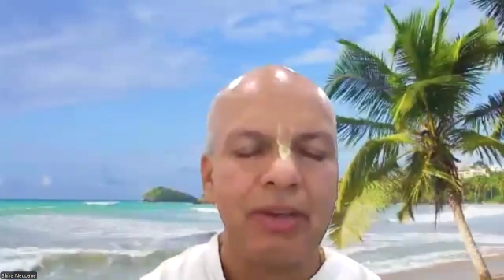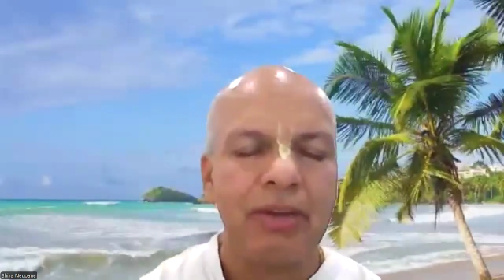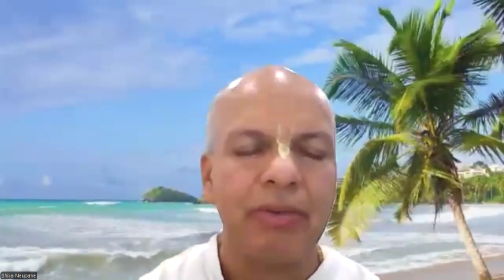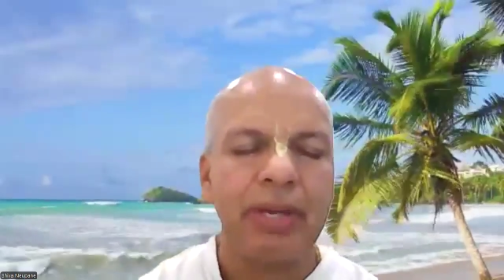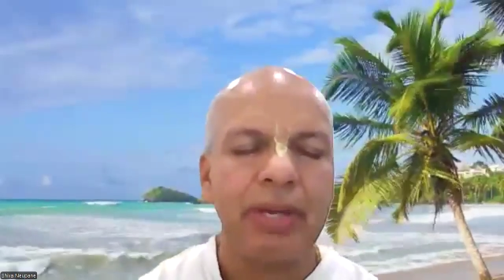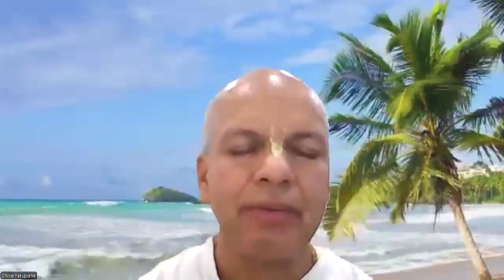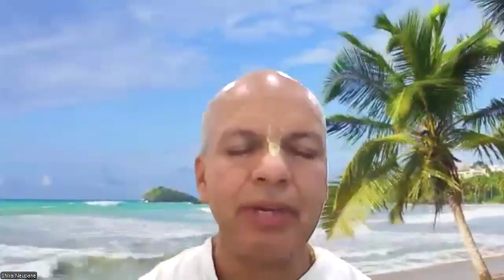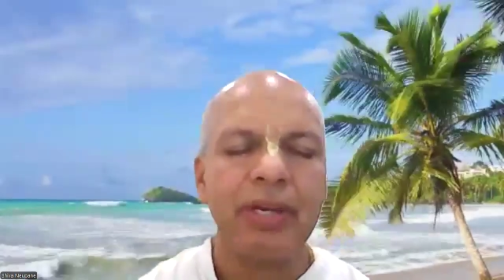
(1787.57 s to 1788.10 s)

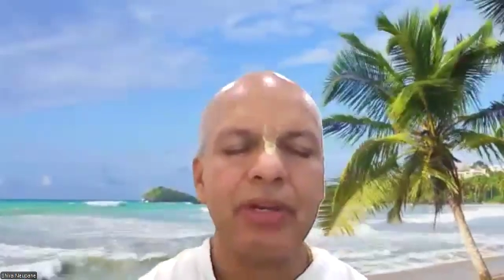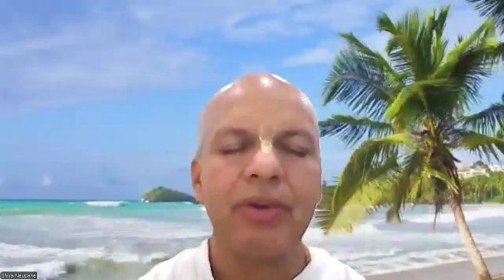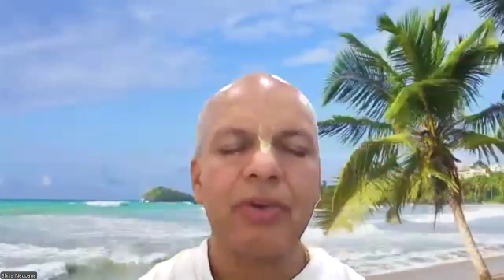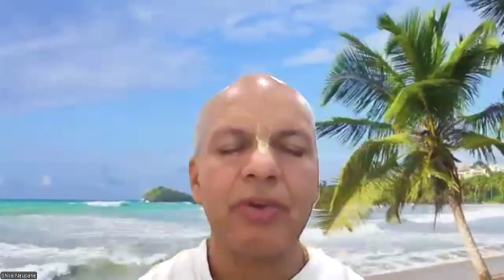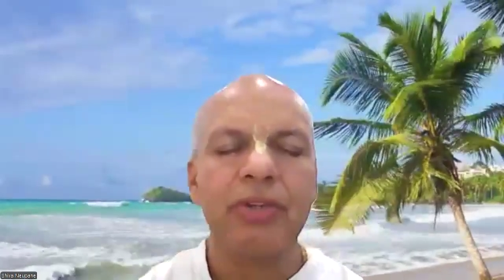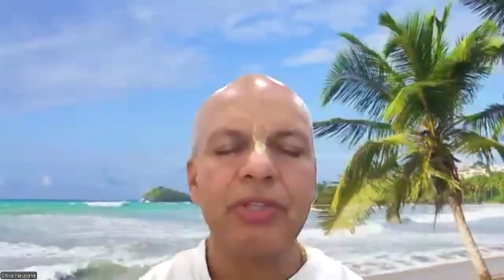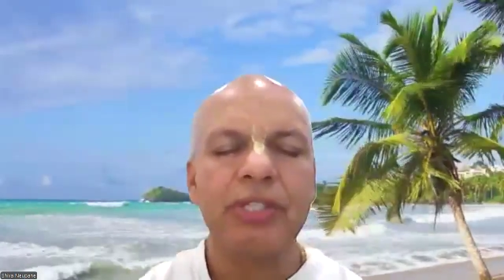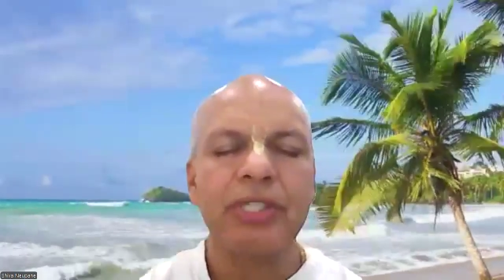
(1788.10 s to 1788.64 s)
Whoever
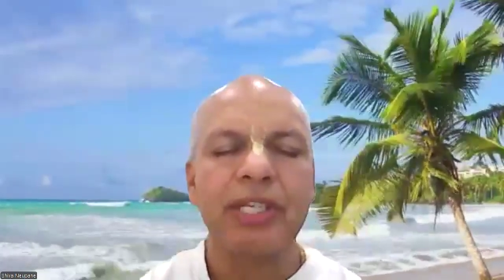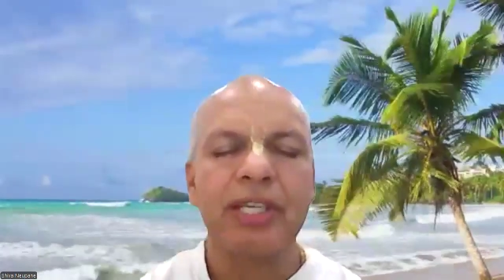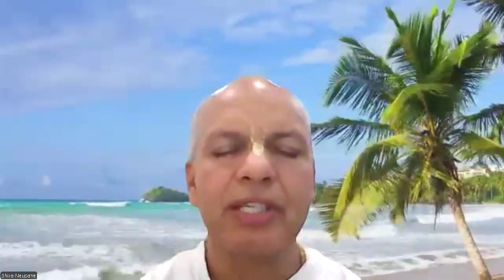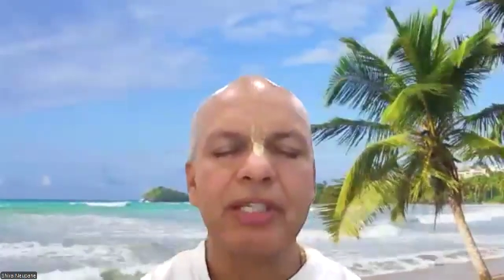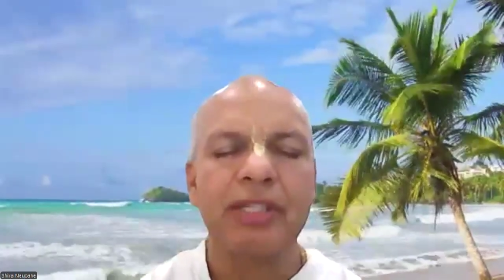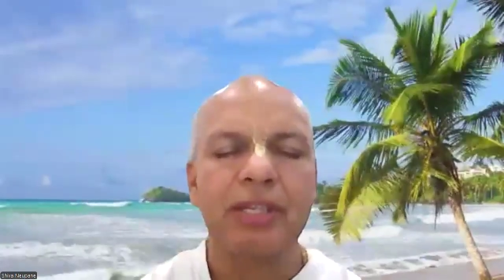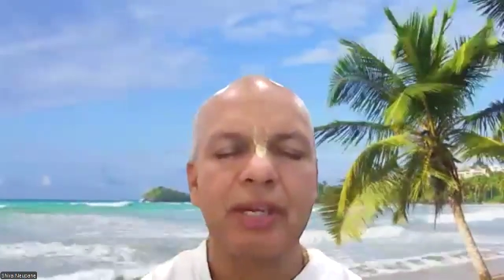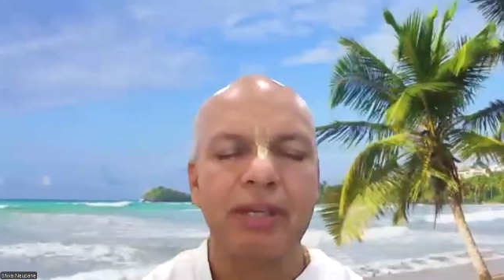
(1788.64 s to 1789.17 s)
knows
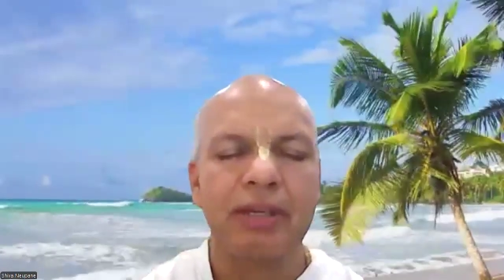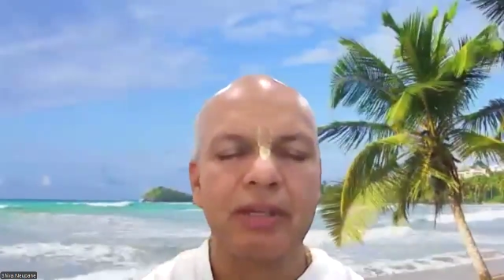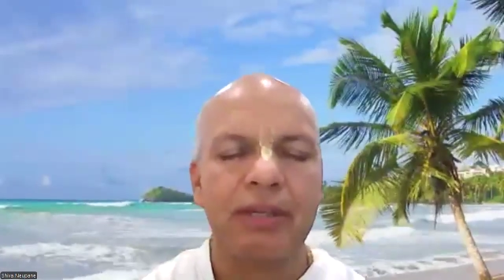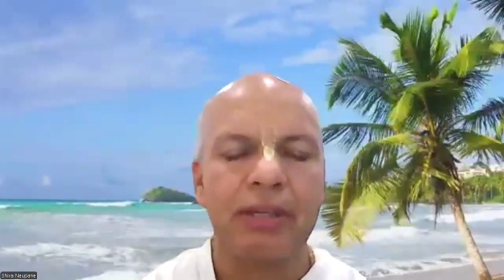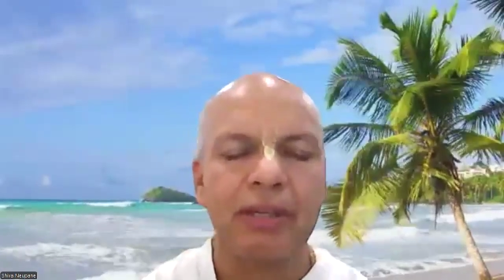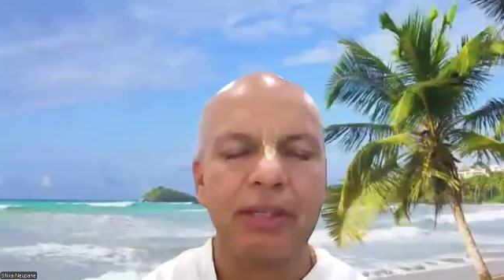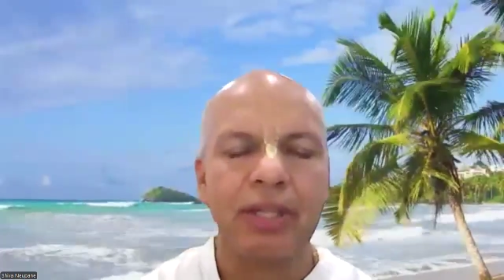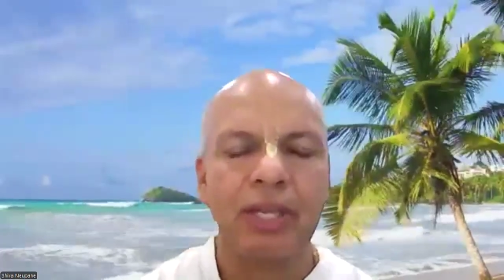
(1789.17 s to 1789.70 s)
this,
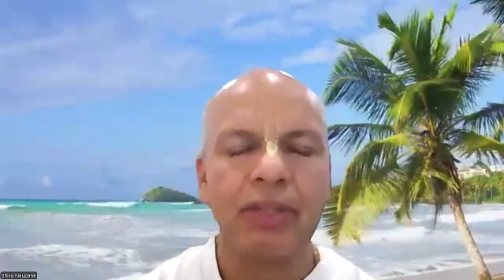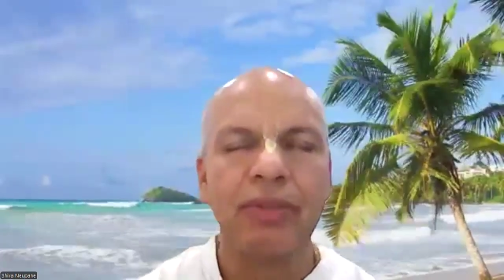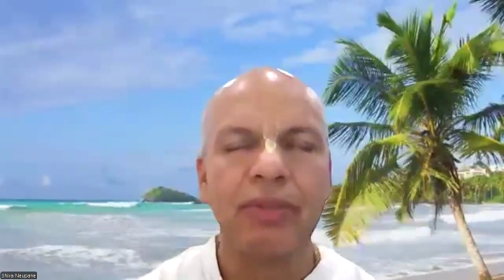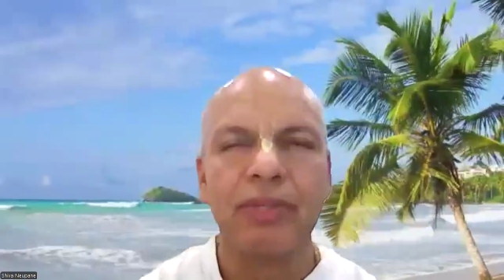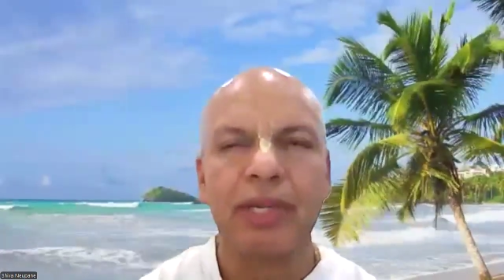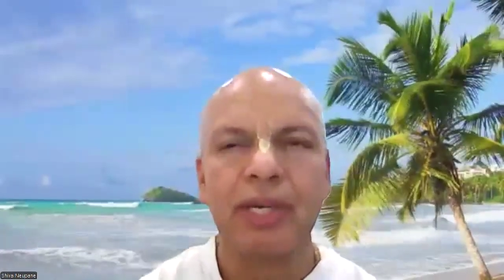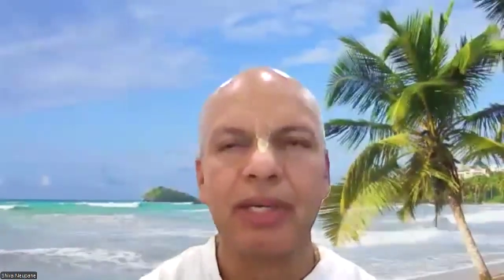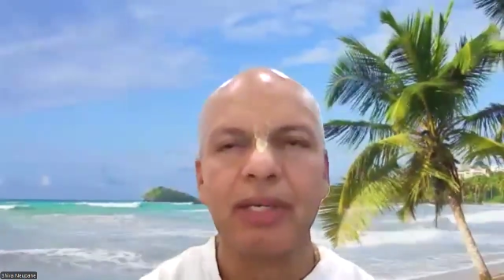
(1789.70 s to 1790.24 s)

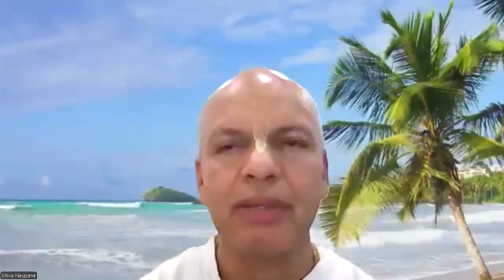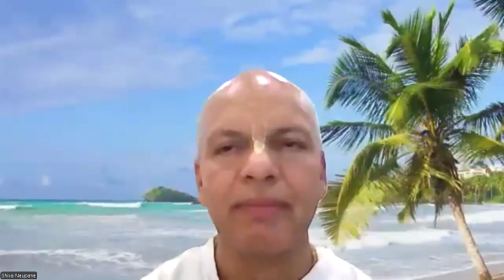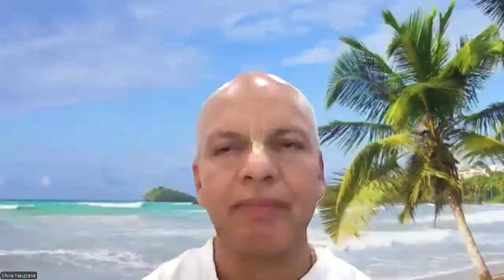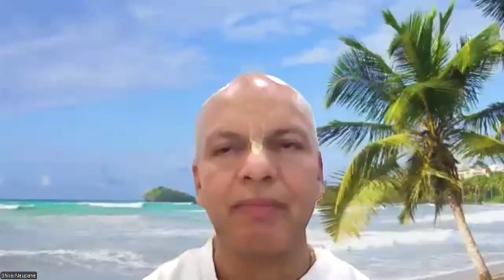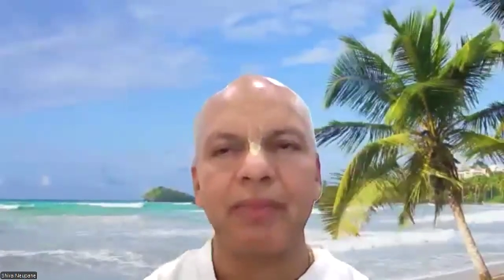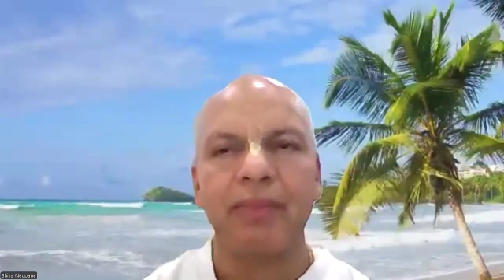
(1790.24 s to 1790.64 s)
tattvata,